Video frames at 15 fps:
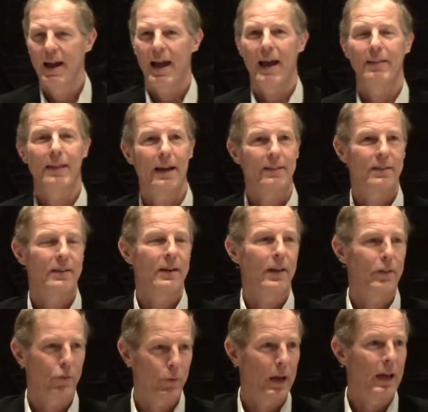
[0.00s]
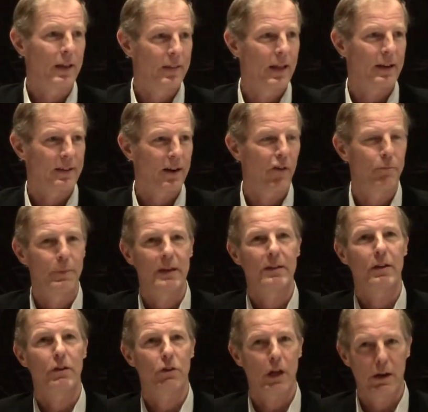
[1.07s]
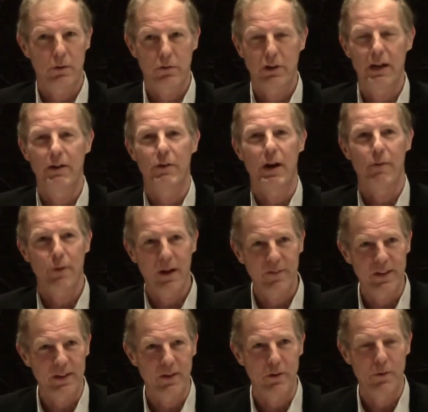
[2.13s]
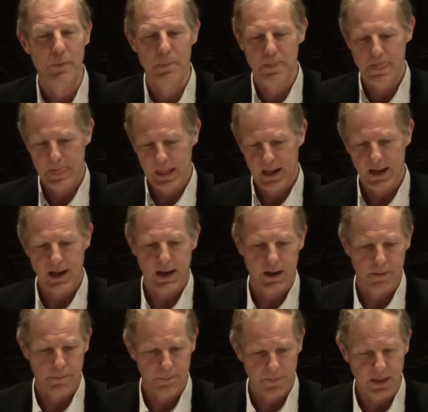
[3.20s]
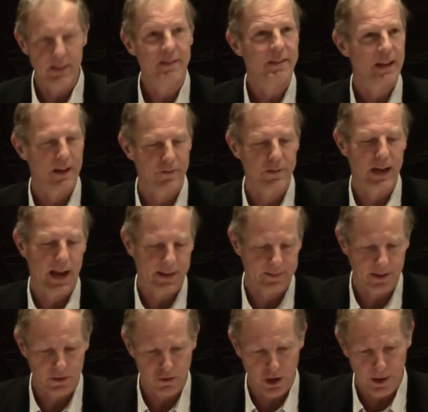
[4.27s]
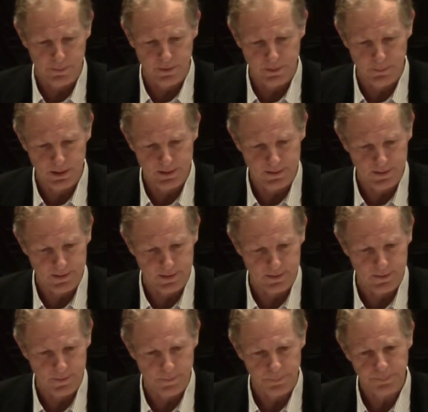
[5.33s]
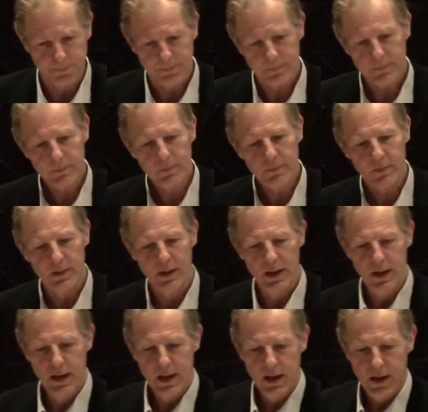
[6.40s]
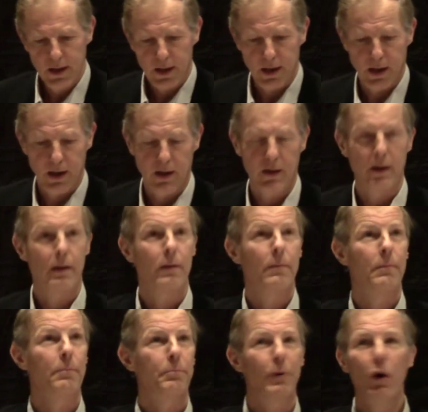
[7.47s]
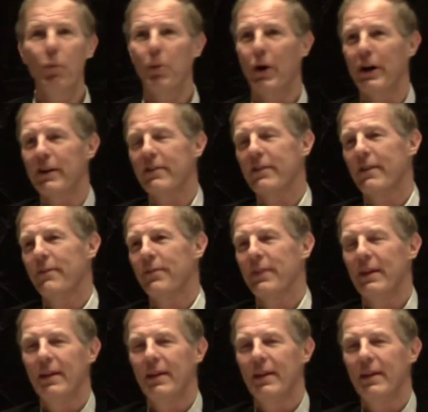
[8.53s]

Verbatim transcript: And that's another way that government could gen generate revenue um, instead of taxing jobs and businesses. Um, billboards.